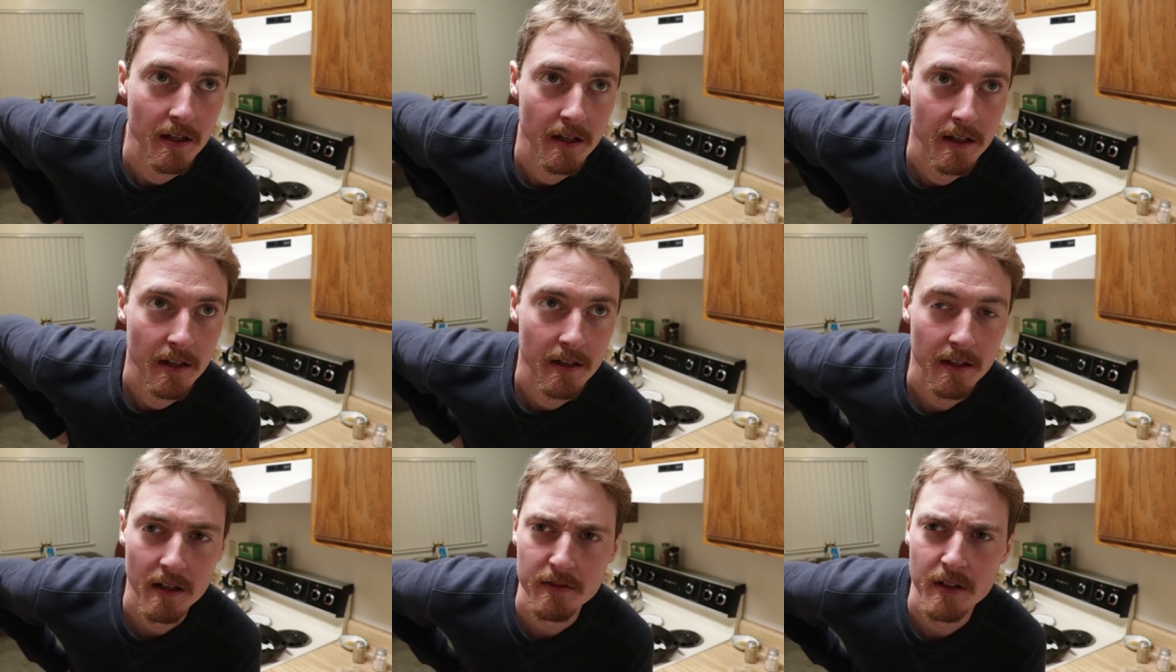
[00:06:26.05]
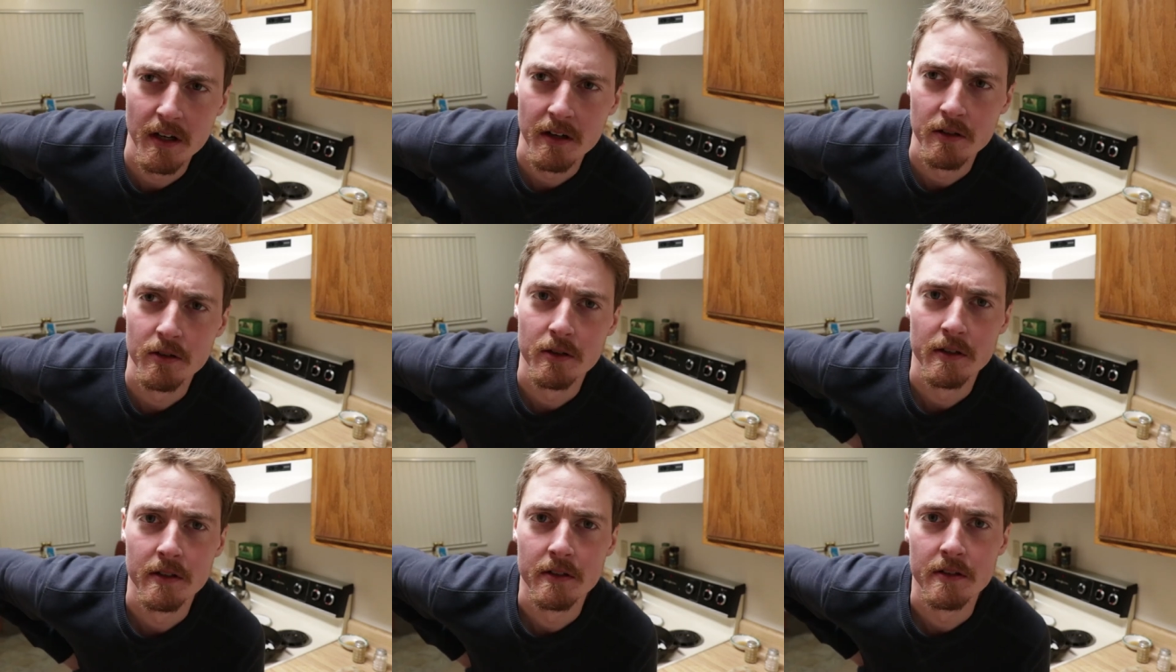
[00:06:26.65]
and avocado
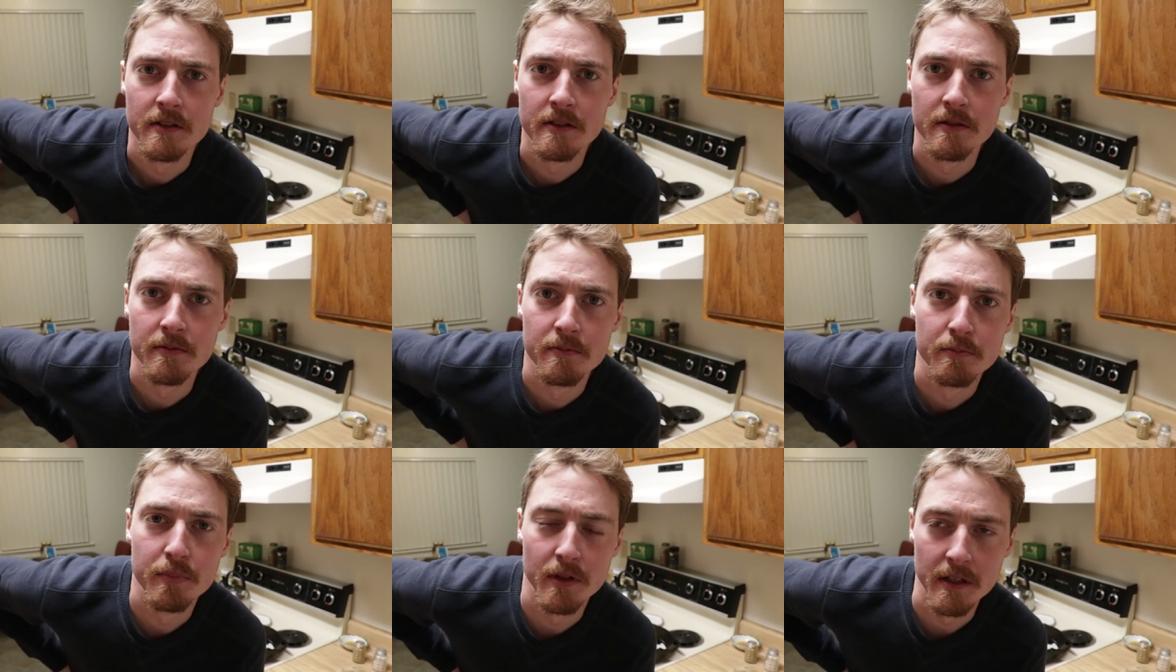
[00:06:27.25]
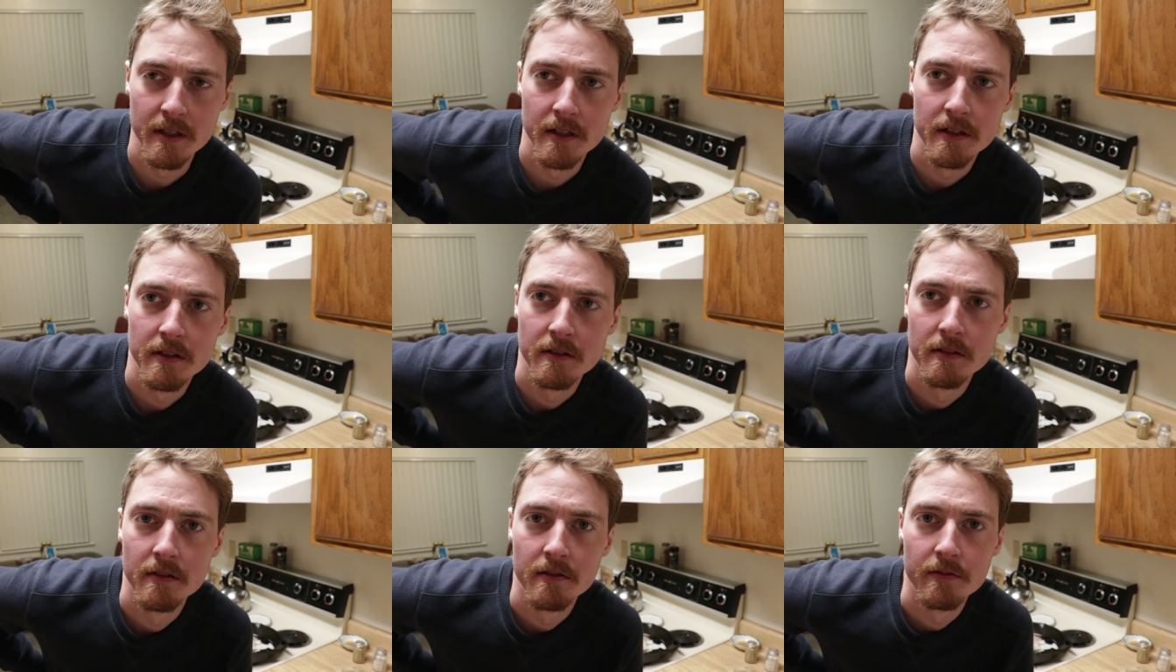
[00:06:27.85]
oil is pretty good
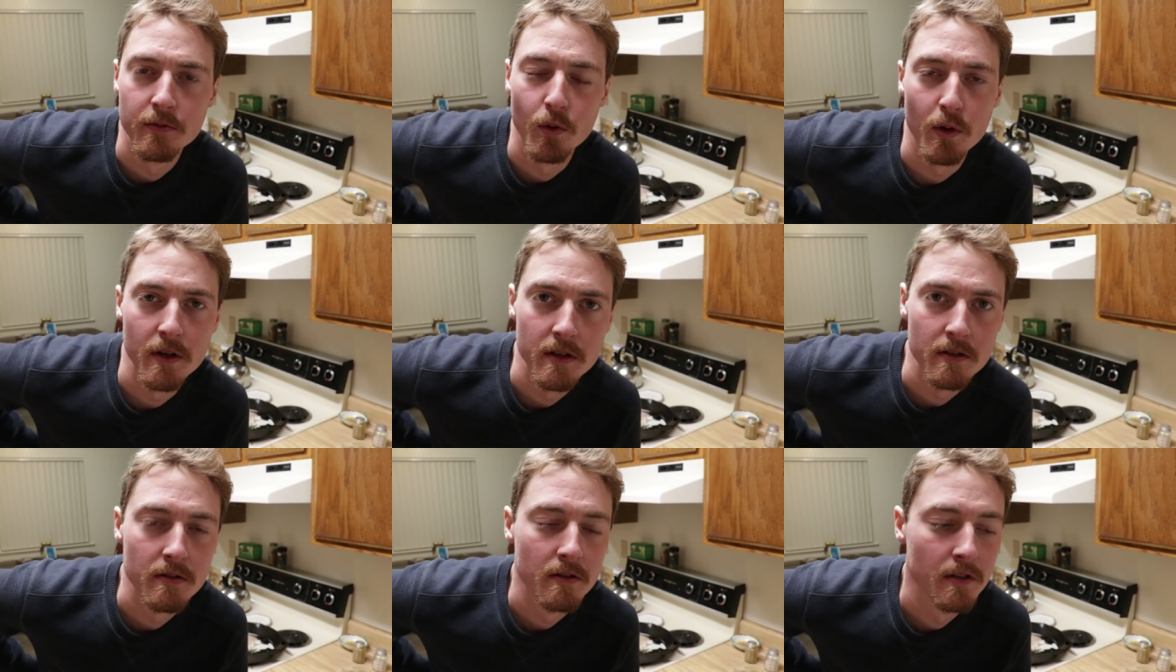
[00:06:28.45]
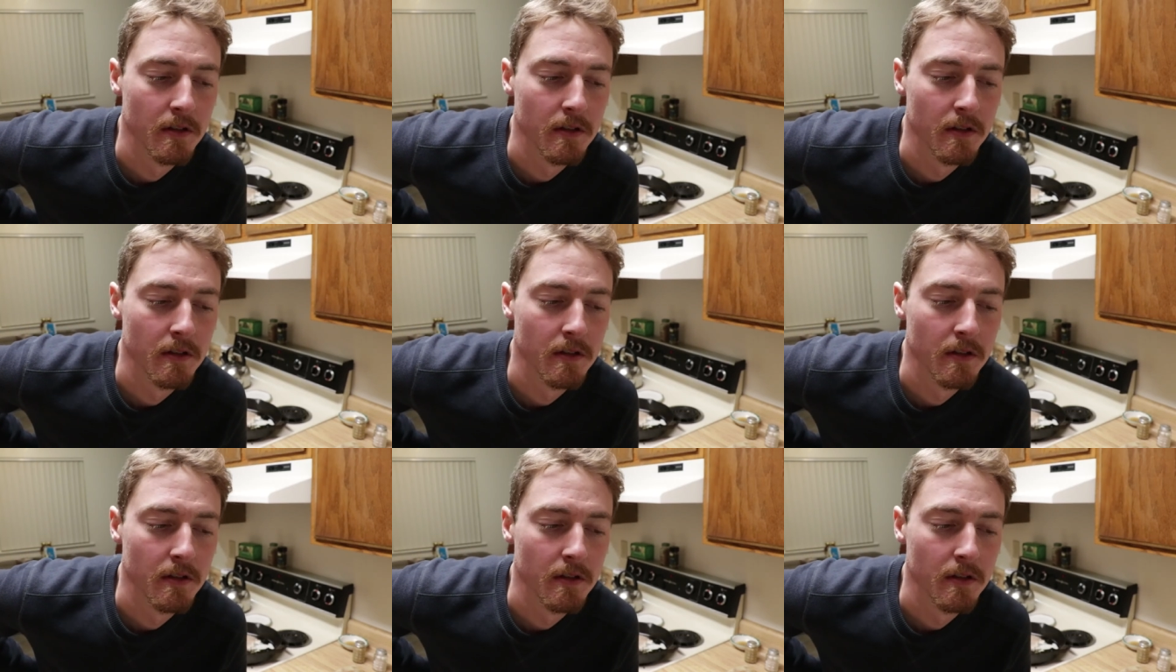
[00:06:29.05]
for you.